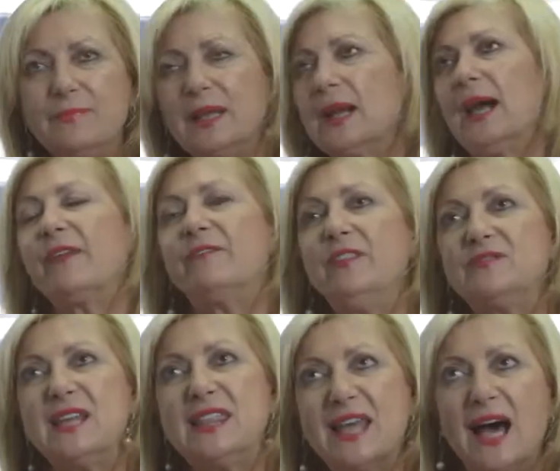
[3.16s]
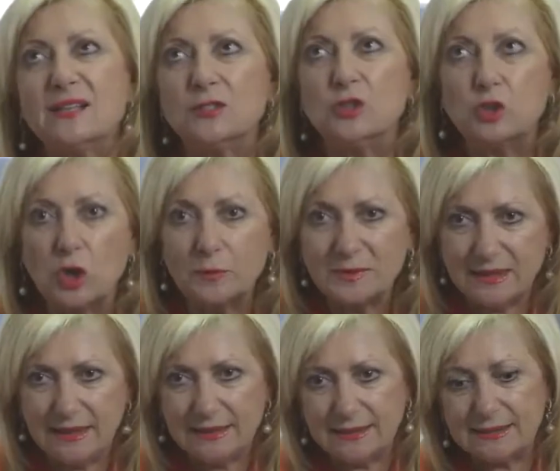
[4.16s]
something like 50,000 job
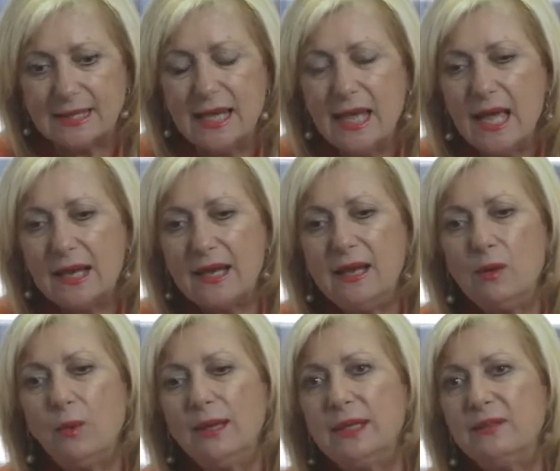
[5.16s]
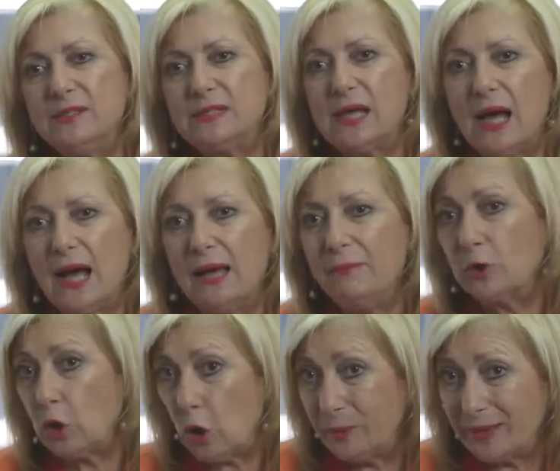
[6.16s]
seekers at any one given time,
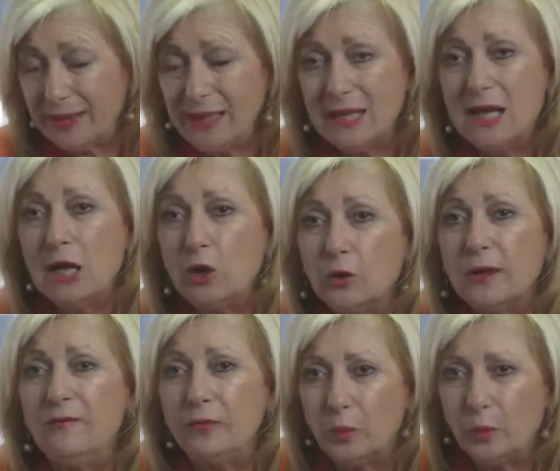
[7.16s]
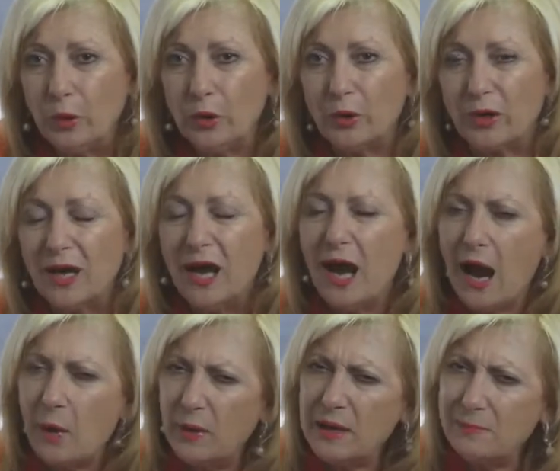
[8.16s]
globally, looking for work. I
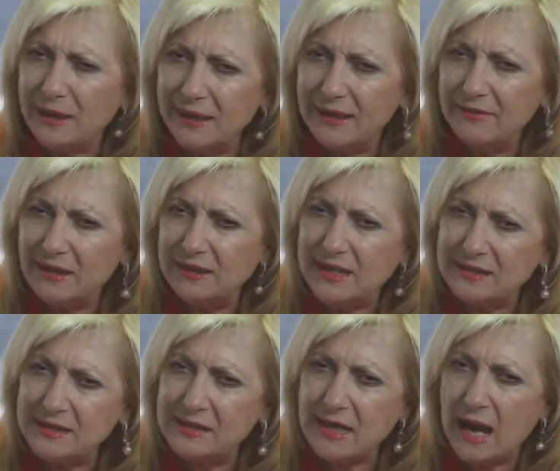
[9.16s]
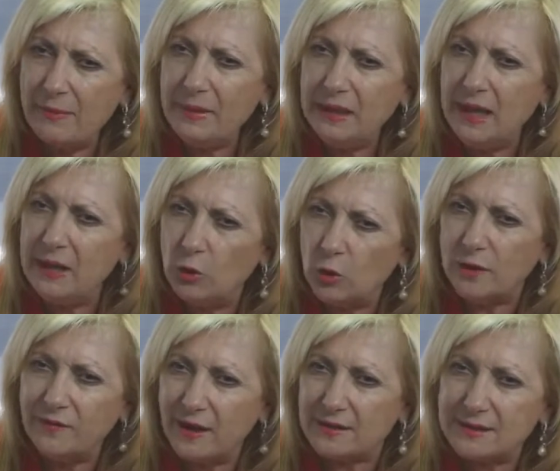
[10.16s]
really believe that there's a diamond in all
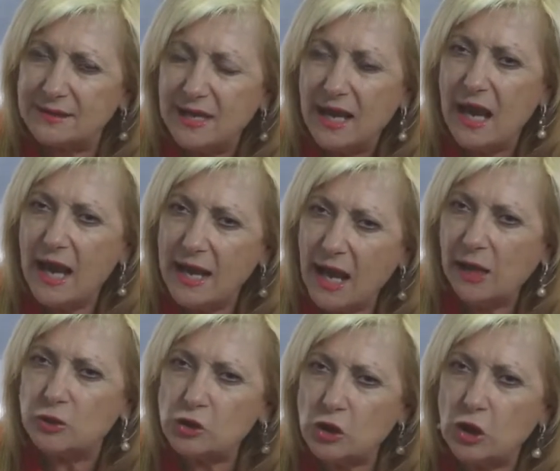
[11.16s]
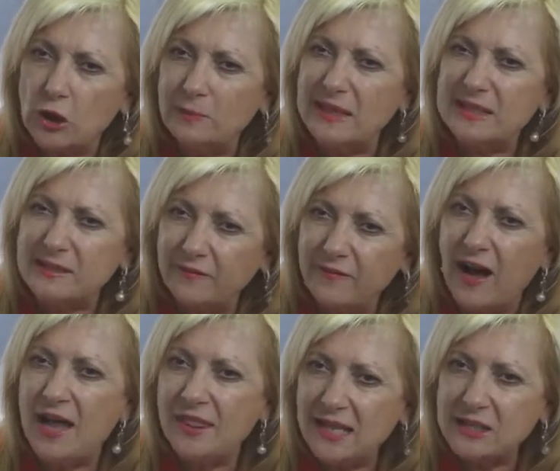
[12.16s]
of us, and our job is to
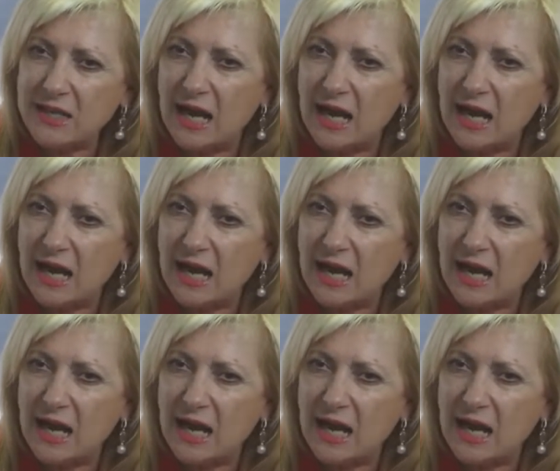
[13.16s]
find that